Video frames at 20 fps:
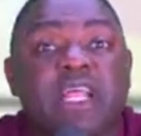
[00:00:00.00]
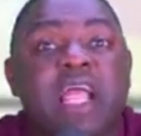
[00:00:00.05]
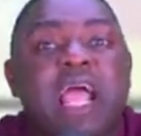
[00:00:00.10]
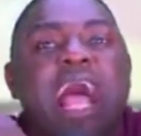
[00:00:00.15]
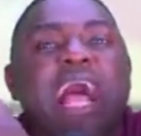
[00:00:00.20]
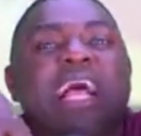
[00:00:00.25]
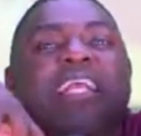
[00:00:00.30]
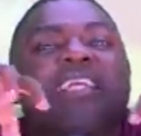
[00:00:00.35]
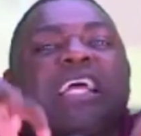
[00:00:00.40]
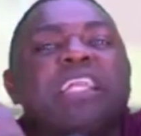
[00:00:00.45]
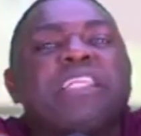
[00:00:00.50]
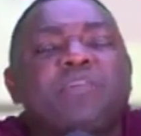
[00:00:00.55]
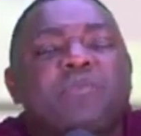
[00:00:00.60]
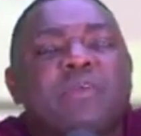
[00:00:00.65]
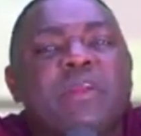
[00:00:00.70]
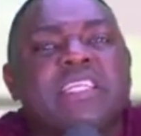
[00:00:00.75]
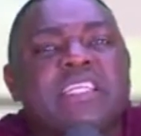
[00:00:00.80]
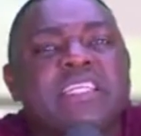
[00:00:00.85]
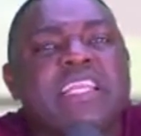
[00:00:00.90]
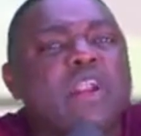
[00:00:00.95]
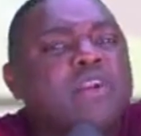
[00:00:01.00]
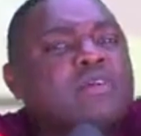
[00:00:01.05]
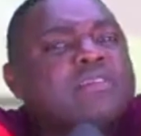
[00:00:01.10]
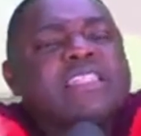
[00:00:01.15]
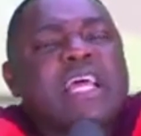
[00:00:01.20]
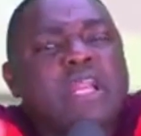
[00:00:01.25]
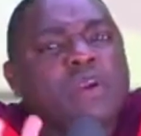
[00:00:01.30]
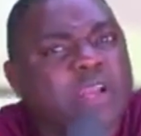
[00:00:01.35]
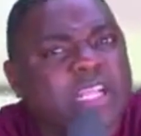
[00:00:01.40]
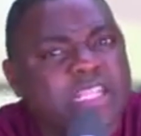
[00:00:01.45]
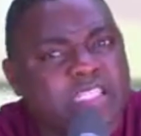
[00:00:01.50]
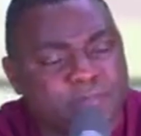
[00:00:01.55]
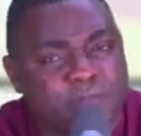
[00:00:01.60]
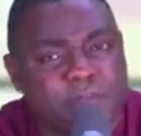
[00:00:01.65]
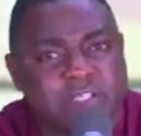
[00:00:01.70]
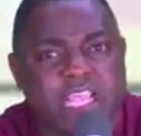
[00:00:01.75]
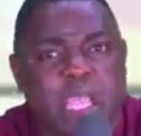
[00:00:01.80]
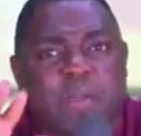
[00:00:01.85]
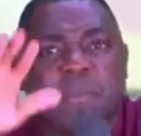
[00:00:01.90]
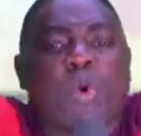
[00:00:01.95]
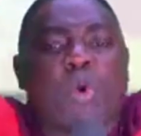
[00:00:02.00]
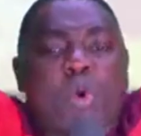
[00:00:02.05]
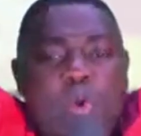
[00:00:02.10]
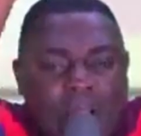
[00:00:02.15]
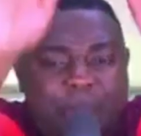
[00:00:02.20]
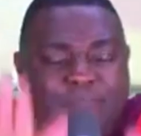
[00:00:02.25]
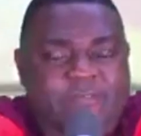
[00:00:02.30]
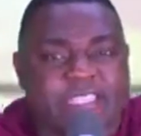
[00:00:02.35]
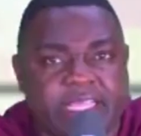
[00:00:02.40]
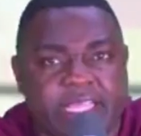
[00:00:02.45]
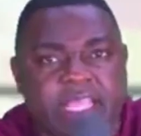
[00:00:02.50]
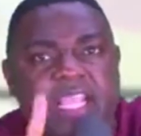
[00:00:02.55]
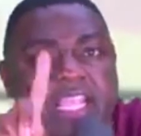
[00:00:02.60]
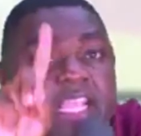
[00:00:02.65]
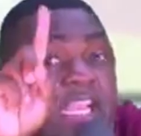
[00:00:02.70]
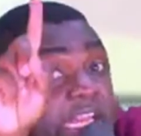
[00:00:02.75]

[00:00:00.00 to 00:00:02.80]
Without the effort of other tribes in the Ashanti